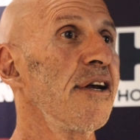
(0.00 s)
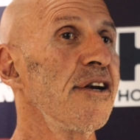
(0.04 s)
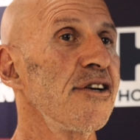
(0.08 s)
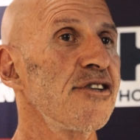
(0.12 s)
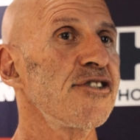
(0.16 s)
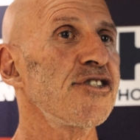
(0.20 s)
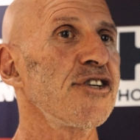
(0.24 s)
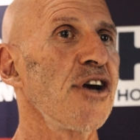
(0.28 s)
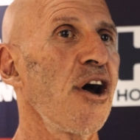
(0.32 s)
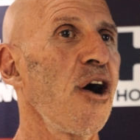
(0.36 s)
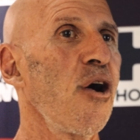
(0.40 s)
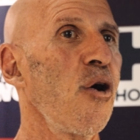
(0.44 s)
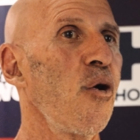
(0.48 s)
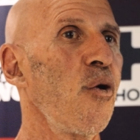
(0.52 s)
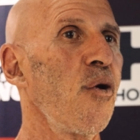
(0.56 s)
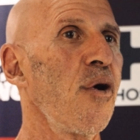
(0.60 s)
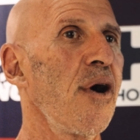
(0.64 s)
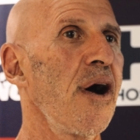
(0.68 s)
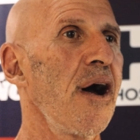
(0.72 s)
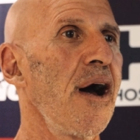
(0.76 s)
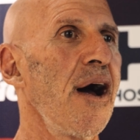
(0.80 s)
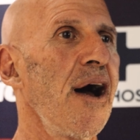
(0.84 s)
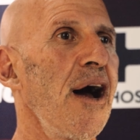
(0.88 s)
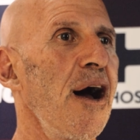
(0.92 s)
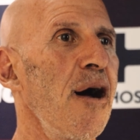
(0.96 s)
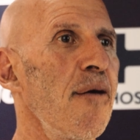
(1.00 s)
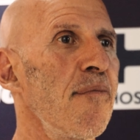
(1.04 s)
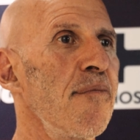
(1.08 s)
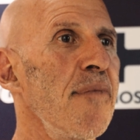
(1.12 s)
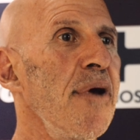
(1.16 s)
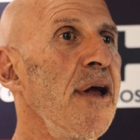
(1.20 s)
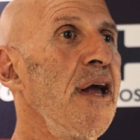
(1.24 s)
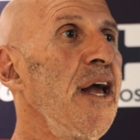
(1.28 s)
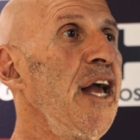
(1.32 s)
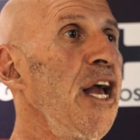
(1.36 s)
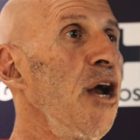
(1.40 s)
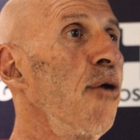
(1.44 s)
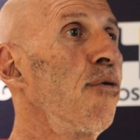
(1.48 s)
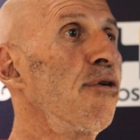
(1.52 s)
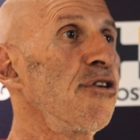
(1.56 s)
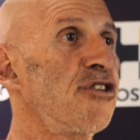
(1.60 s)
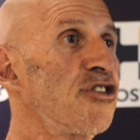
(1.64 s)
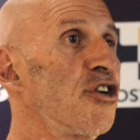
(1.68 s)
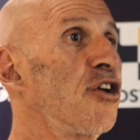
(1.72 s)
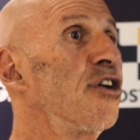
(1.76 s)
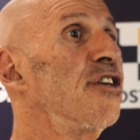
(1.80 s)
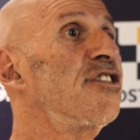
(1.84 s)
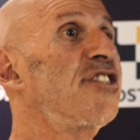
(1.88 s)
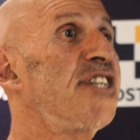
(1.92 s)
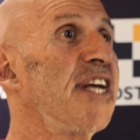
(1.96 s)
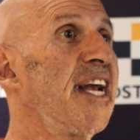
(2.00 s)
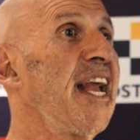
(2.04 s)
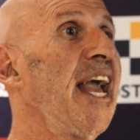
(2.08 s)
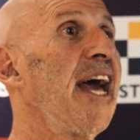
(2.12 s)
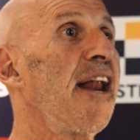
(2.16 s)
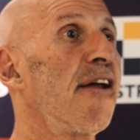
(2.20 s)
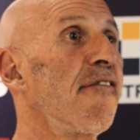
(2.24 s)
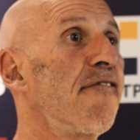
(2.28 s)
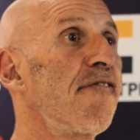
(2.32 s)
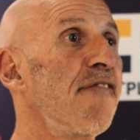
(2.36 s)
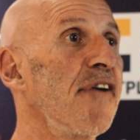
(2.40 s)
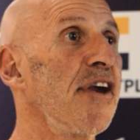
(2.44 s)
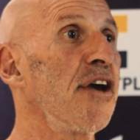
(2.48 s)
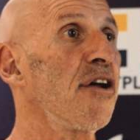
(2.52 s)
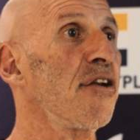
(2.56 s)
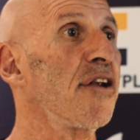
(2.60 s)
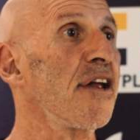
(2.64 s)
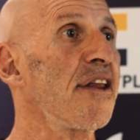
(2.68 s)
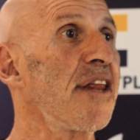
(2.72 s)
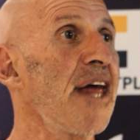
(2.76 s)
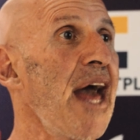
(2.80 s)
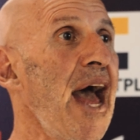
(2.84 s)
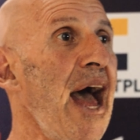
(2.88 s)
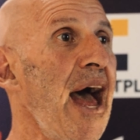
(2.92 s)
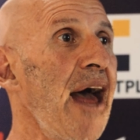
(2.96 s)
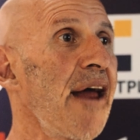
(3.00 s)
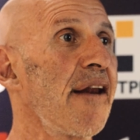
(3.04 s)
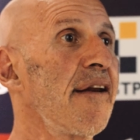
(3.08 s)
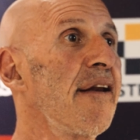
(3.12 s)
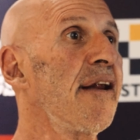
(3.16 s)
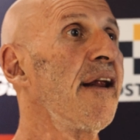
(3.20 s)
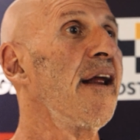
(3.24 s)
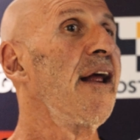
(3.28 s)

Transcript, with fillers: So um, it was good to get a feel of that.